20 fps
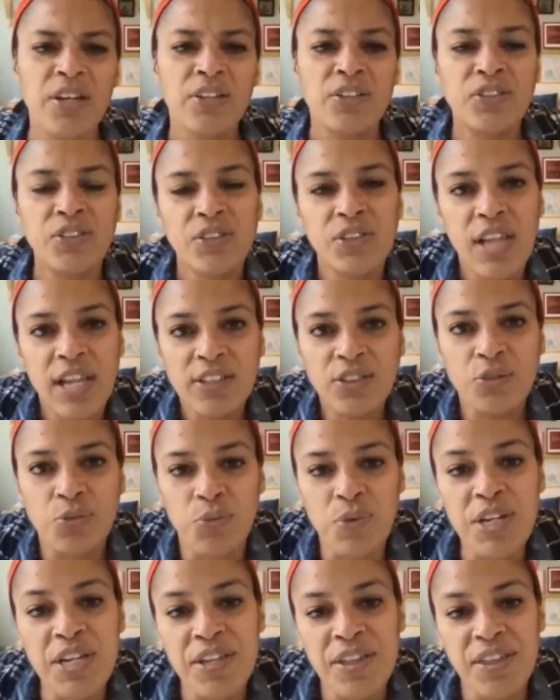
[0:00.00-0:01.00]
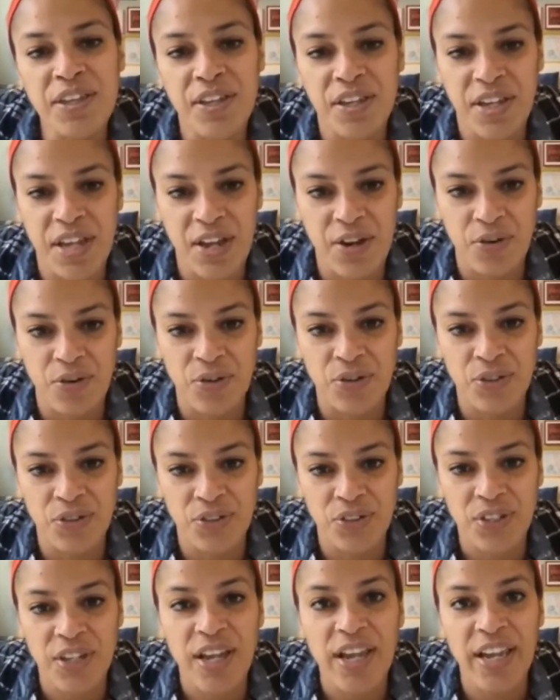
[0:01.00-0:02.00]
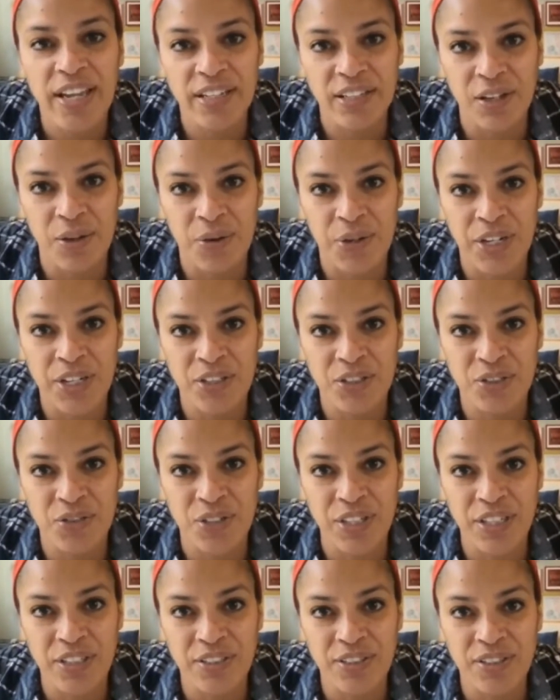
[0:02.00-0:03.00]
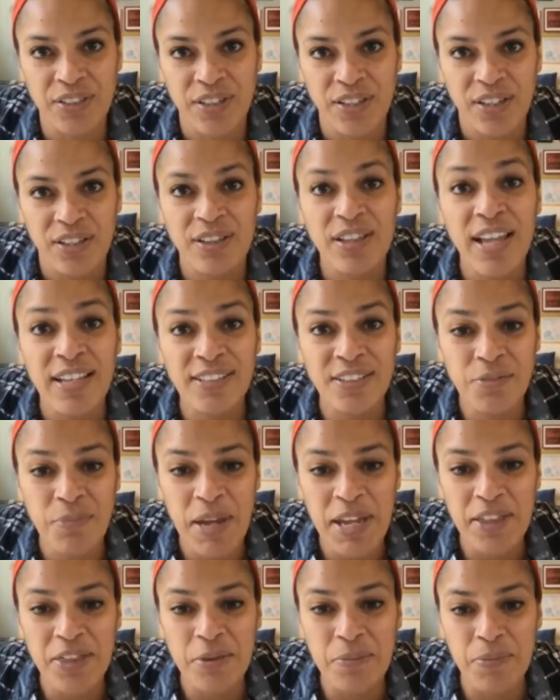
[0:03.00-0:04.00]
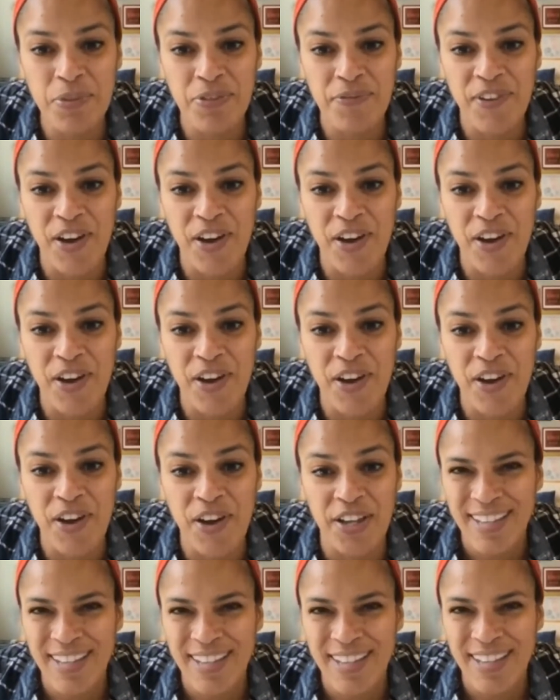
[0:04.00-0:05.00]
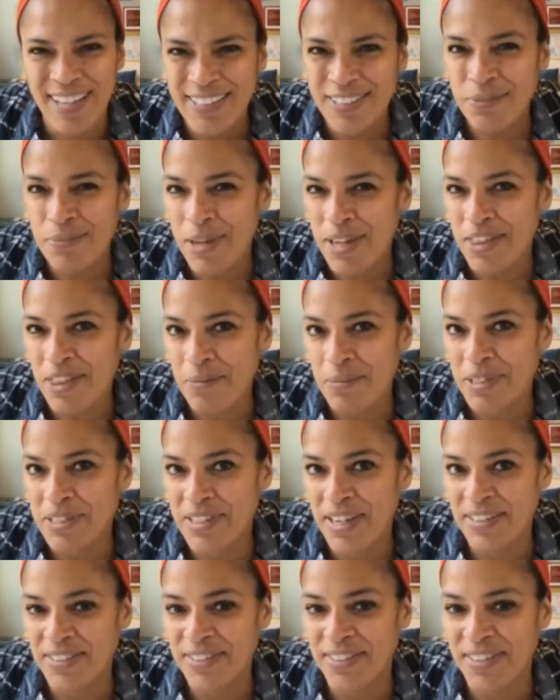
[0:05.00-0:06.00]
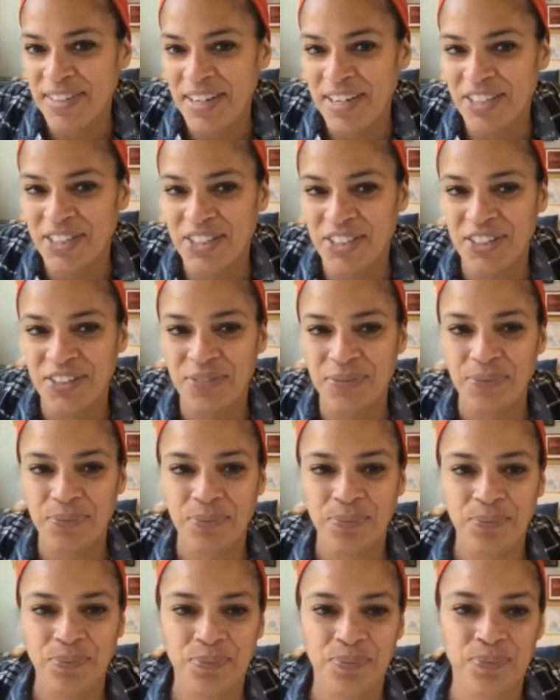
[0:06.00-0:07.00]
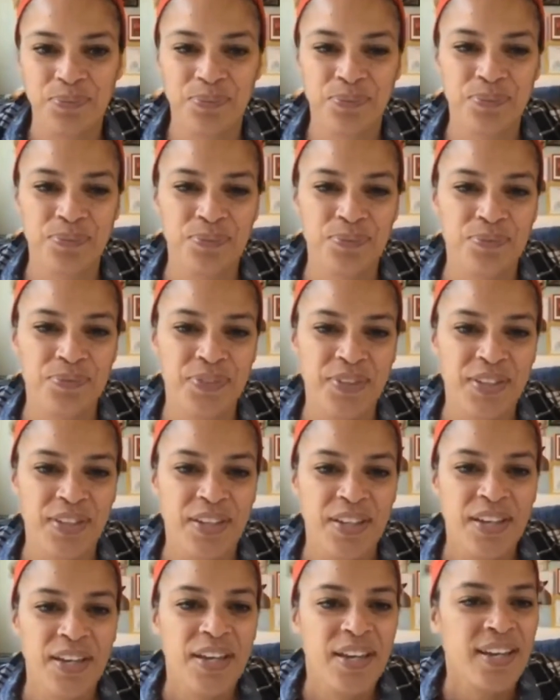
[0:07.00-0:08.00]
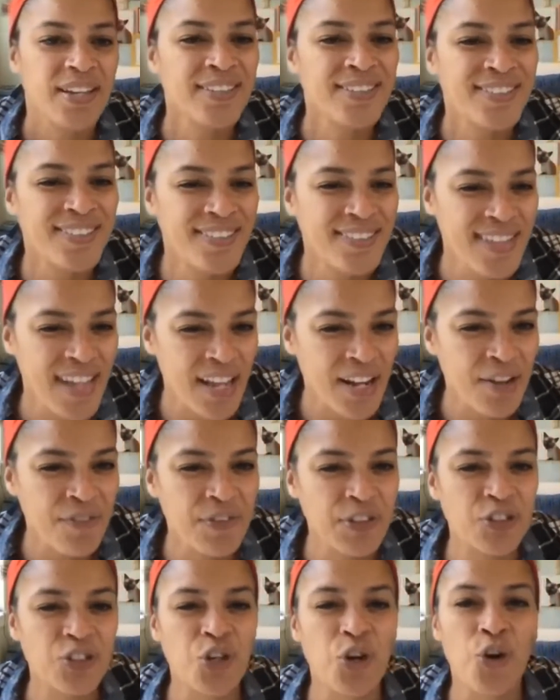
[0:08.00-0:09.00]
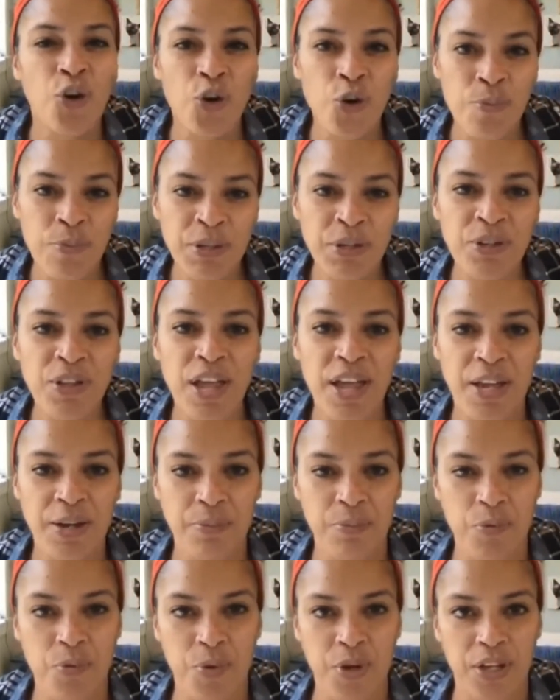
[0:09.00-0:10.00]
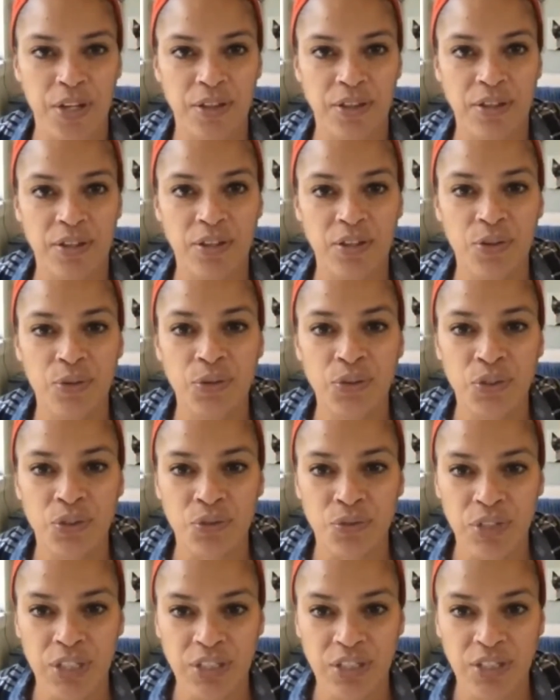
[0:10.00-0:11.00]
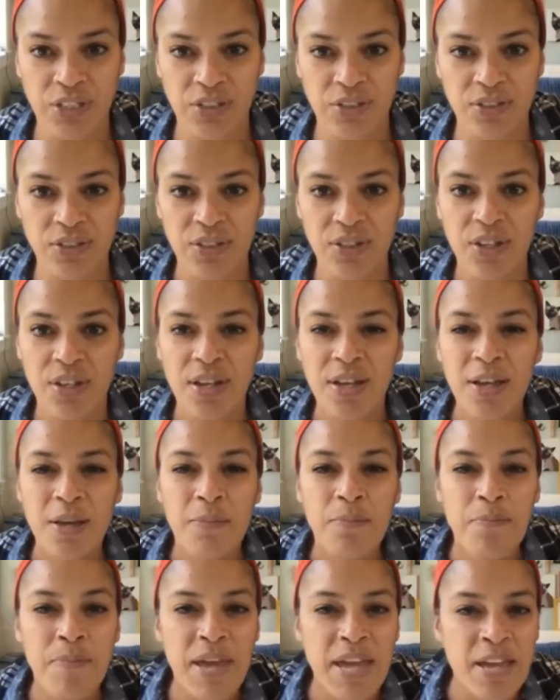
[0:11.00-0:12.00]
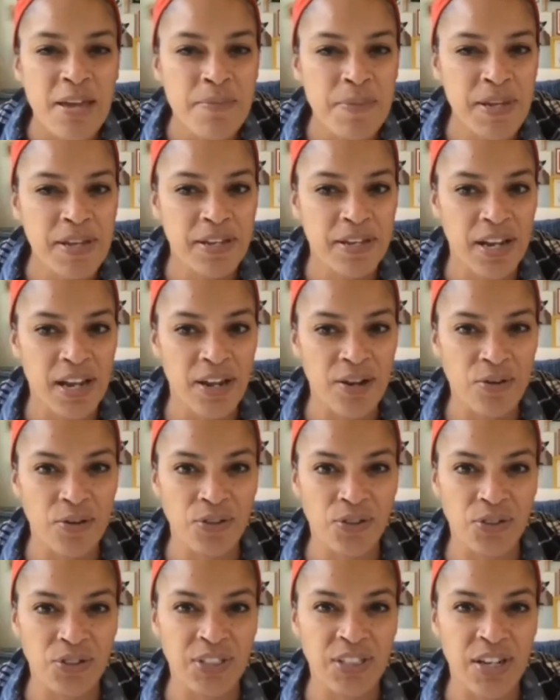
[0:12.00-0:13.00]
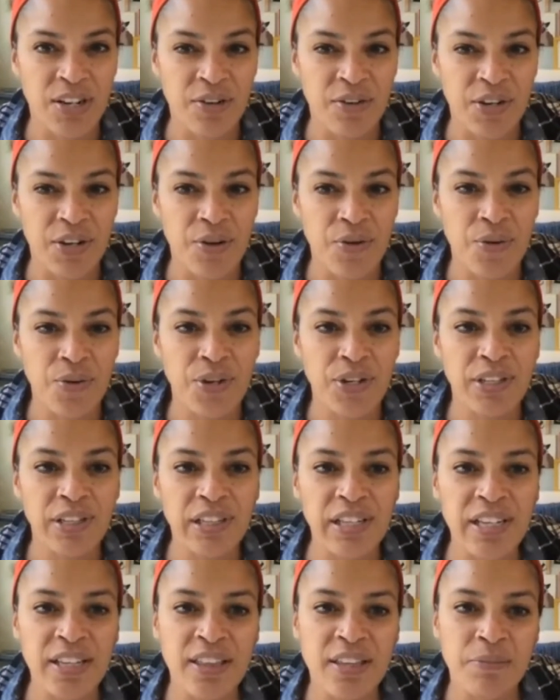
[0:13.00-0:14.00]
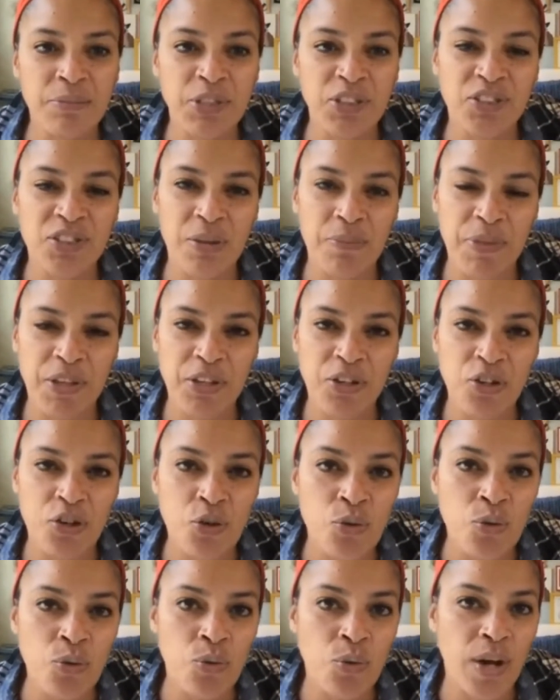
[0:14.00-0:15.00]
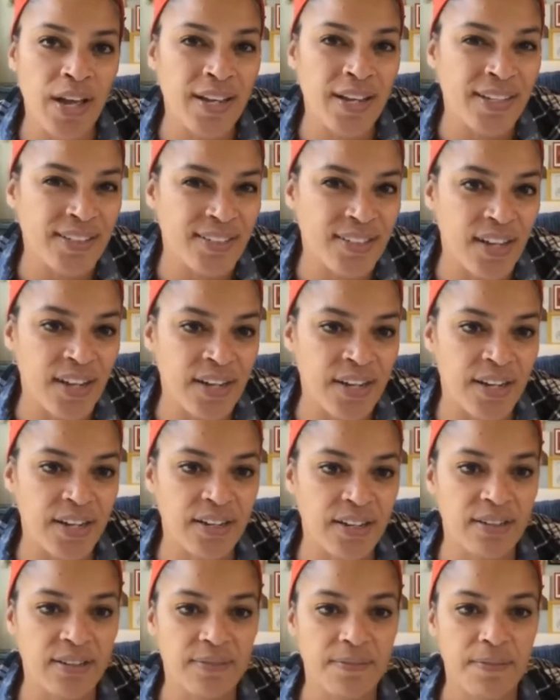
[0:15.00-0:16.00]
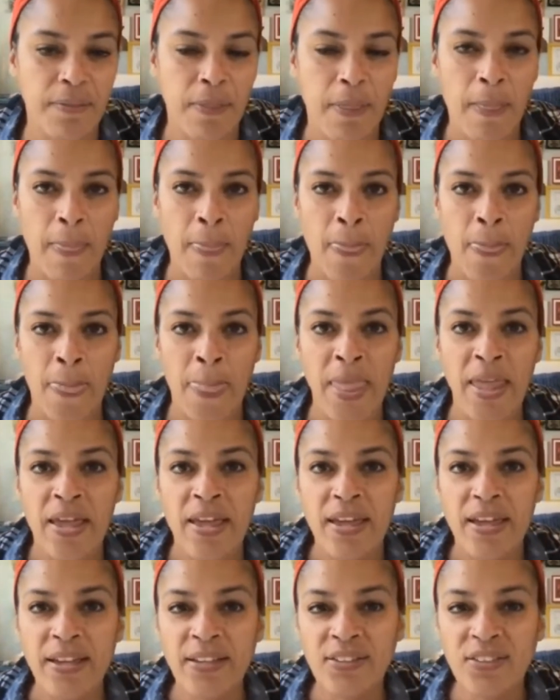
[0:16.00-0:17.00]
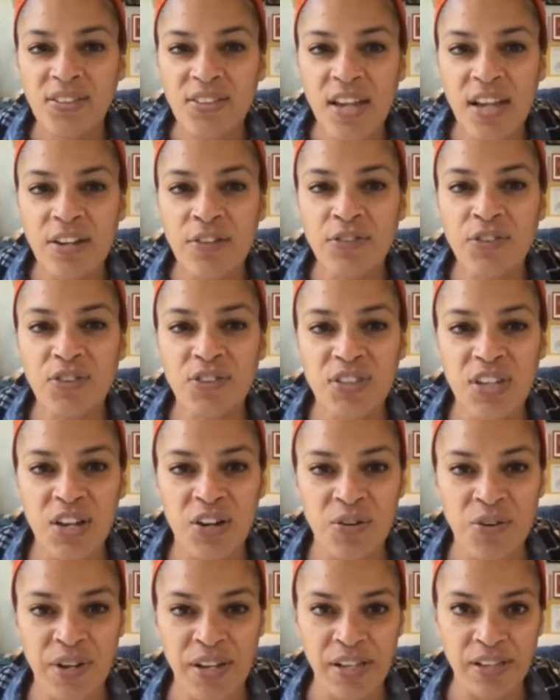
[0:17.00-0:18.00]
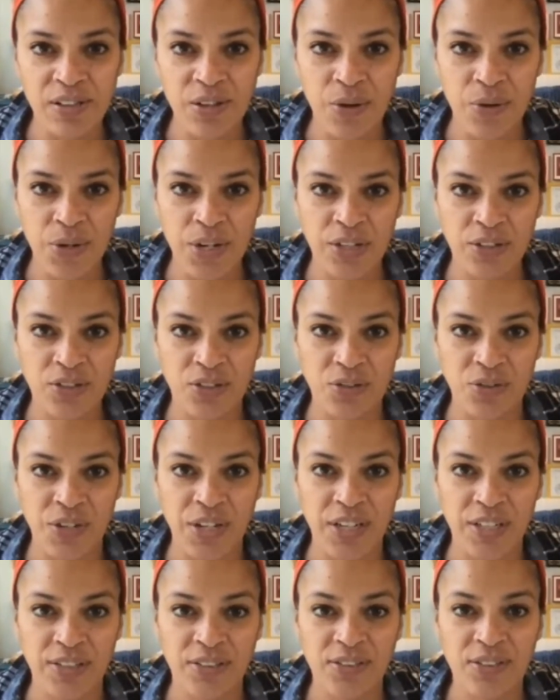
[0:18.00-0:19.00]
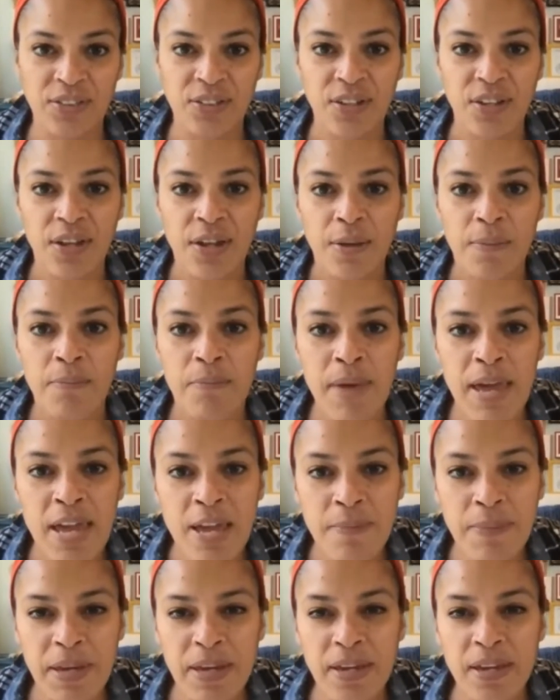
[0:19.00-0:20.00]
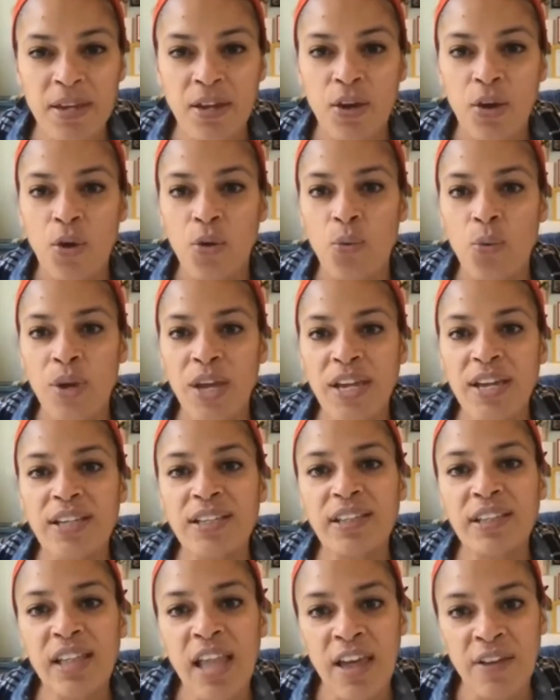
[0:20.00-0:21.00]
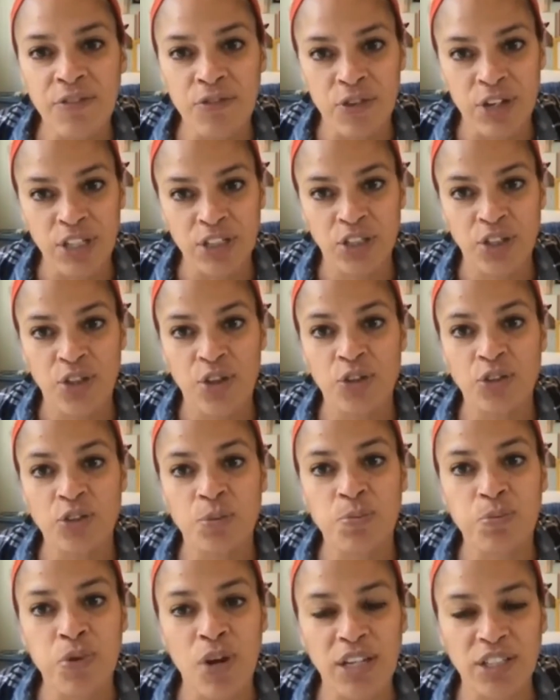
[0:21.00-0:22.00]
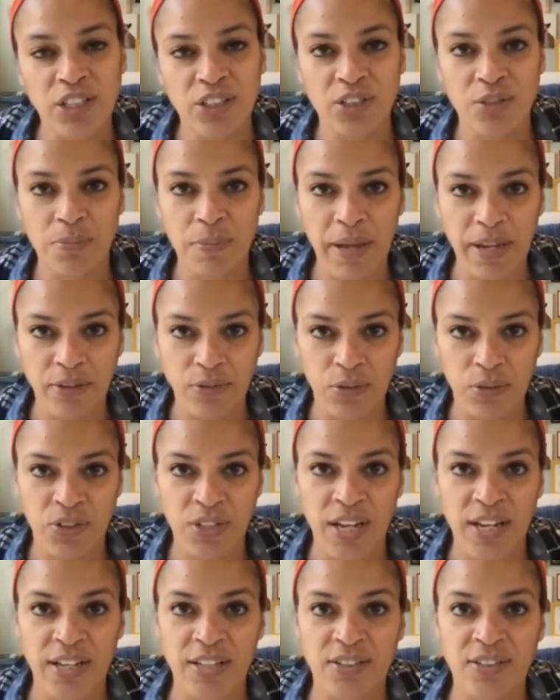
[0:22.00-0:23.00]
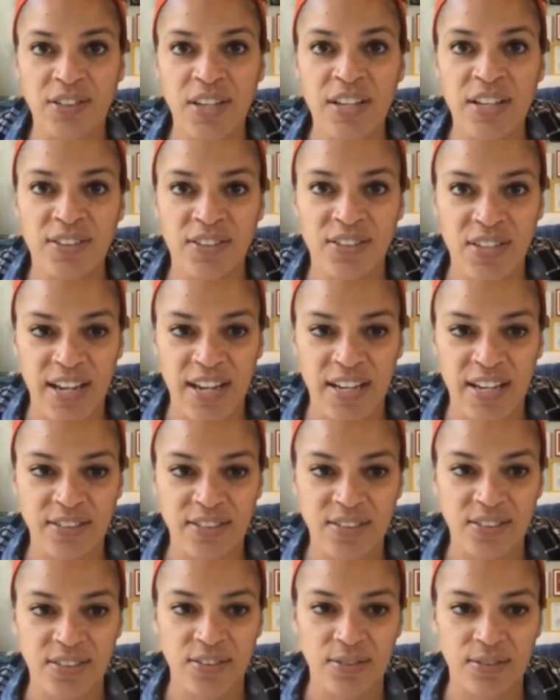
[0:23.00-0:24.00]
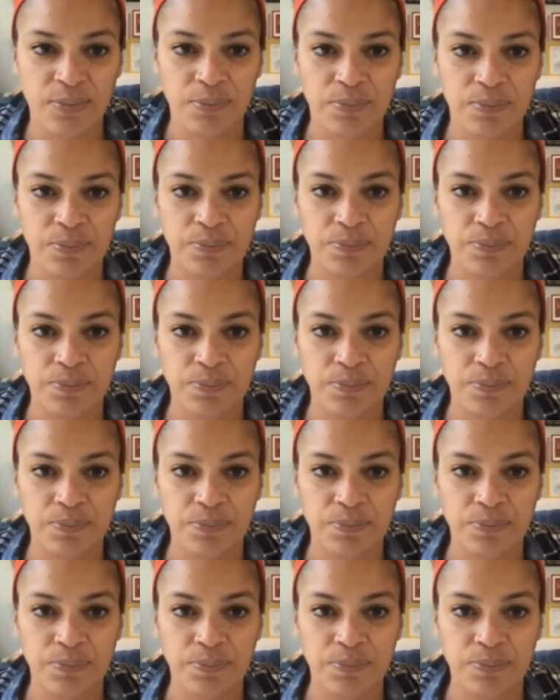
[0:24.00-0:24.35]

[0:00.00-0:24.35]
So let's rethink errors and loading screens. Let's make them fun. Let's make them a destination. Instead of a terminal endpoint that a user reaches, maybe an error scenario could lead them to something new and exciting. Instead of staring at loading screens, maybe we could leverage those precious microseconds and seconds.